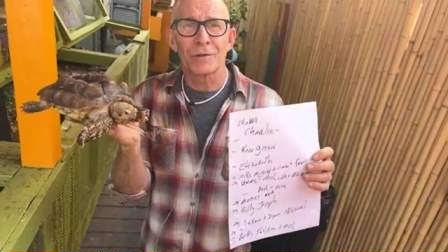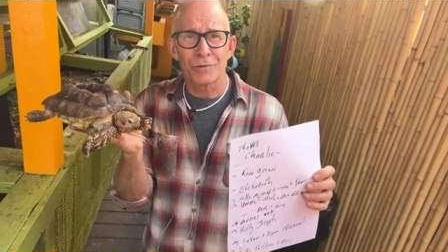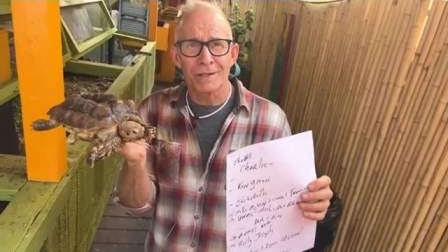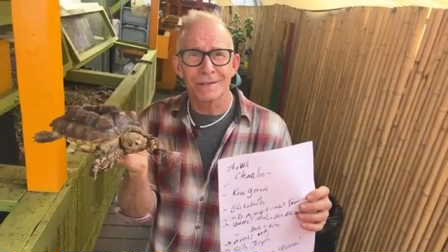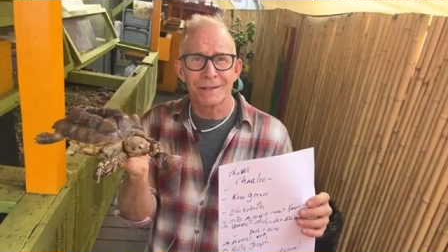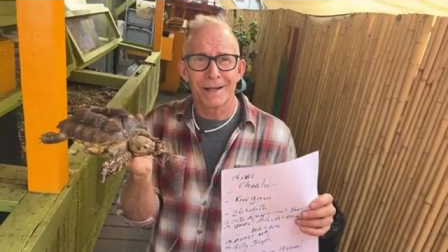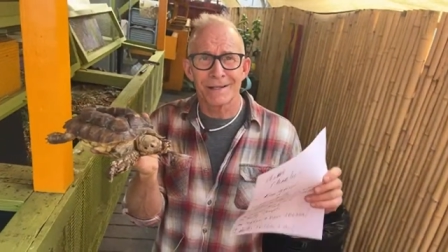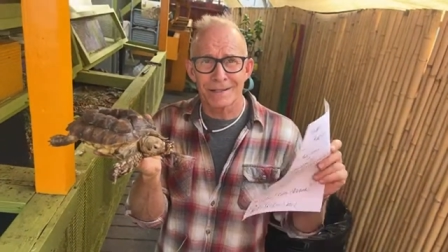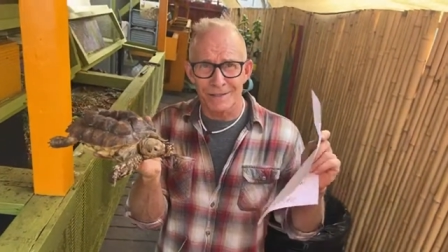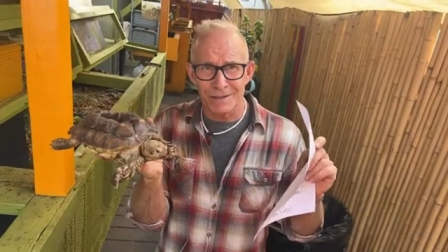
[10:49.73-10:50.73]
for trusting
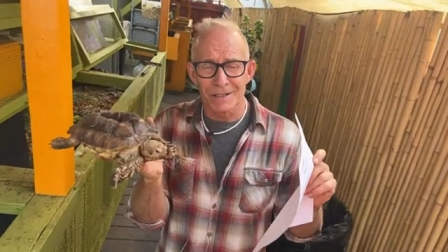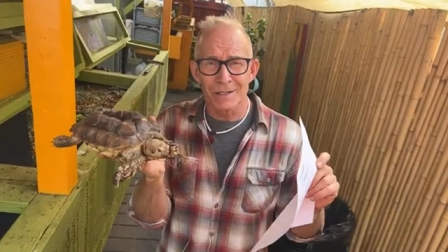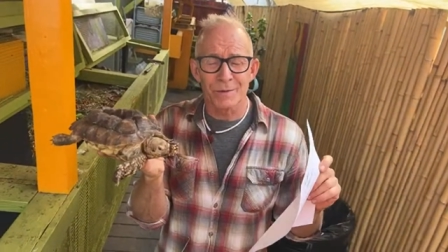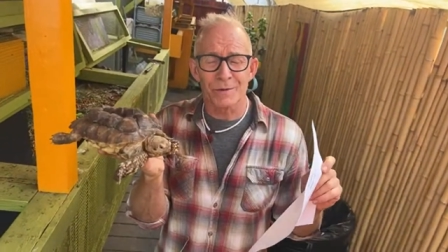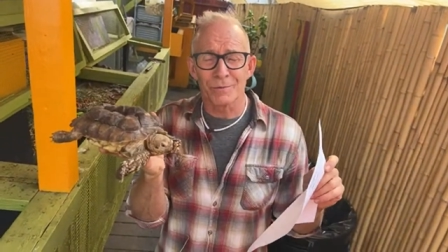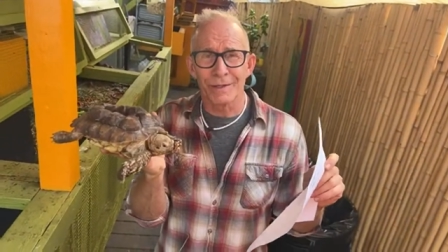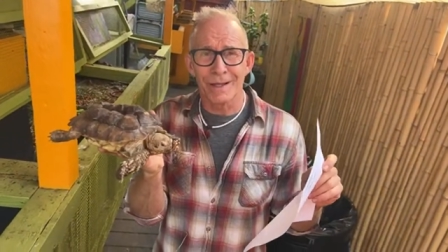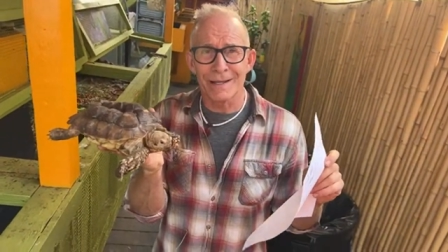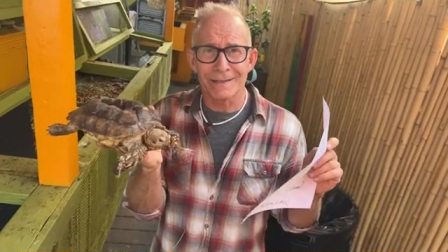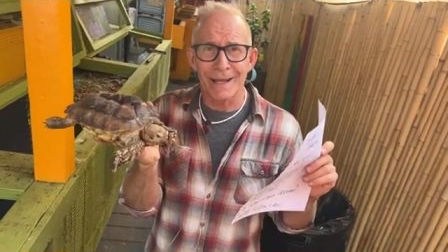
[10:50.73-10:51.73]
us, because Elizabeth
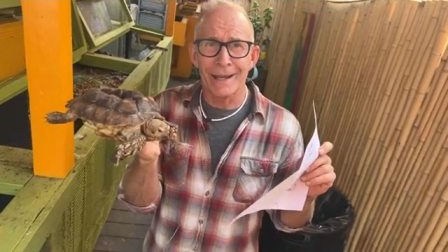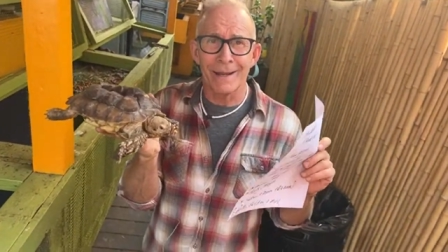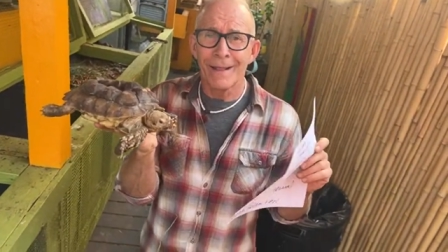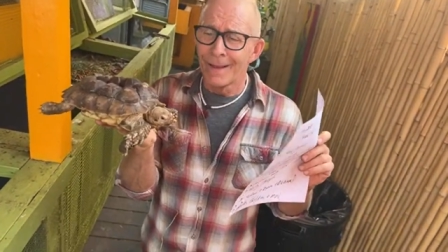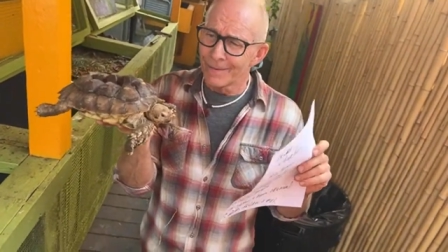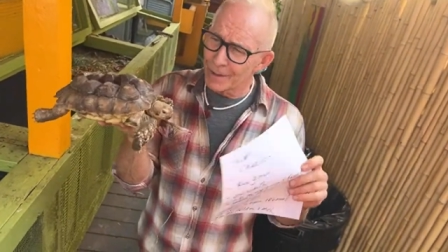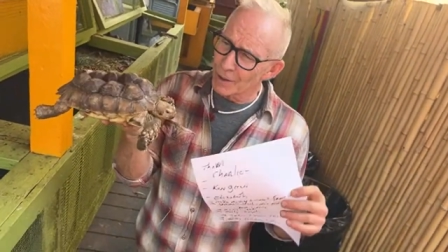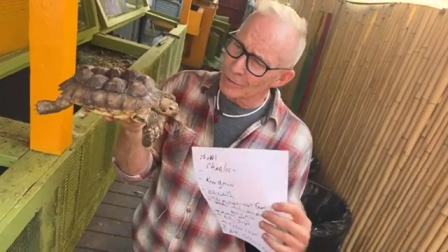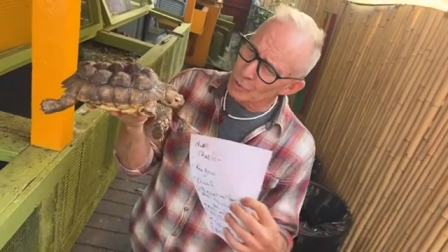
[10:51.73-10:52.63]
realized, hey, you know,